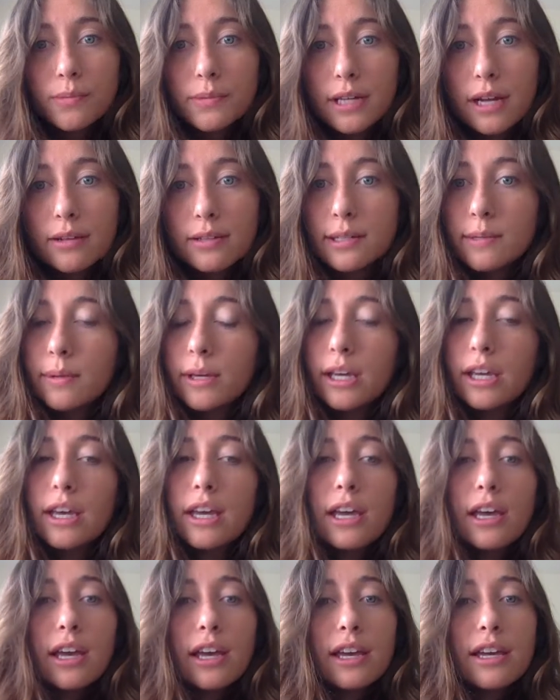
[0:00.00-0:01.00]
jumps out to me,
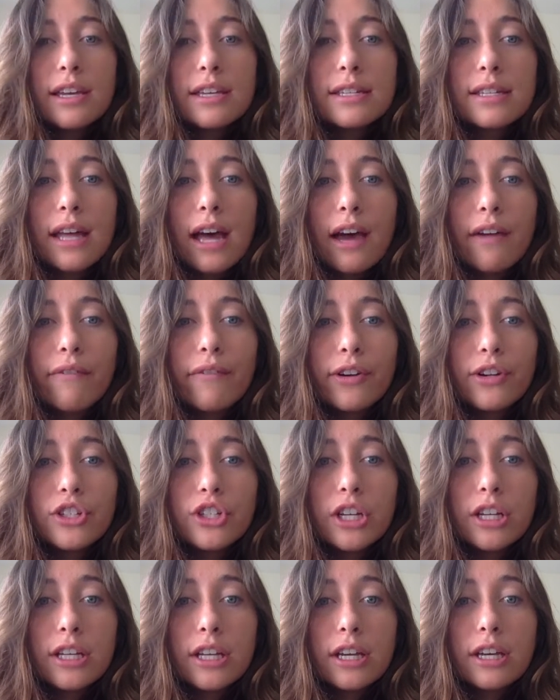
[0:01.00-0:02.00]
is that
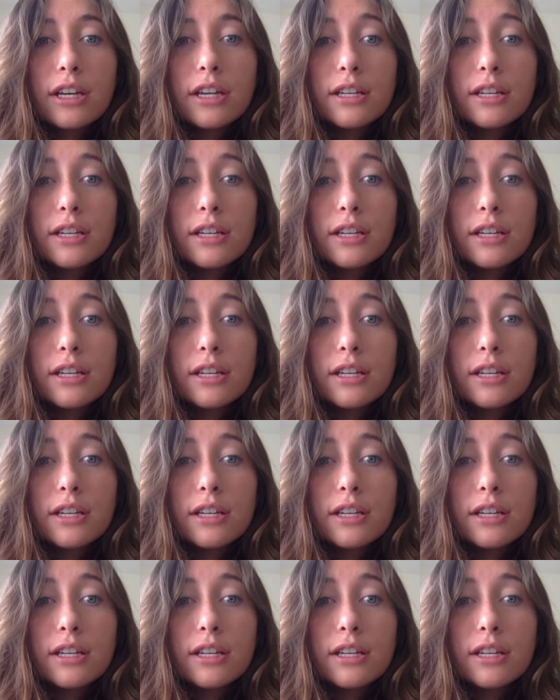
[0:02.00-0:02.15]
Virginia